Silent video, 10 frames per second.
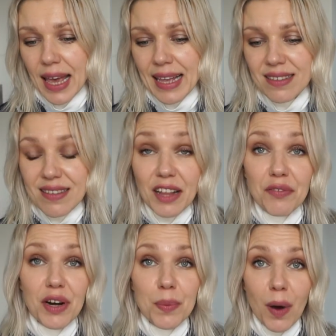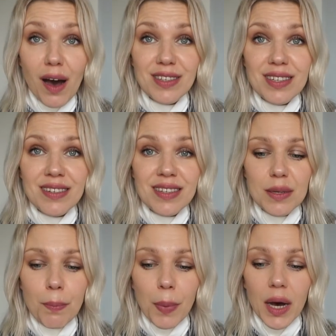It's not very
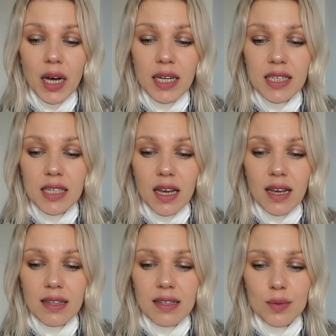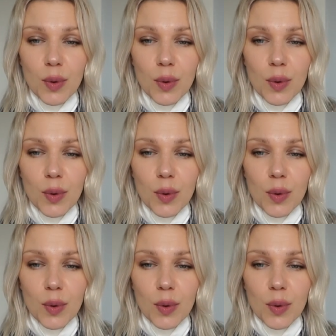potent, but it's